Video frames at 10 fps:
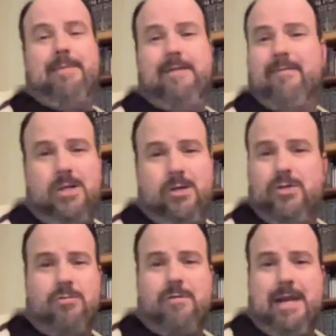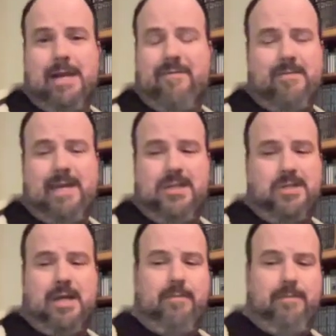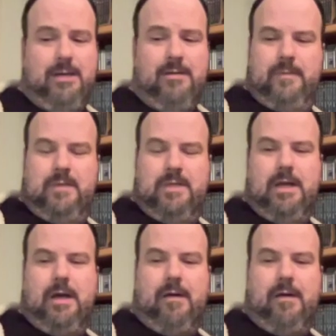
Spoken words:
And even though Joe Grant never met the Cybermen, she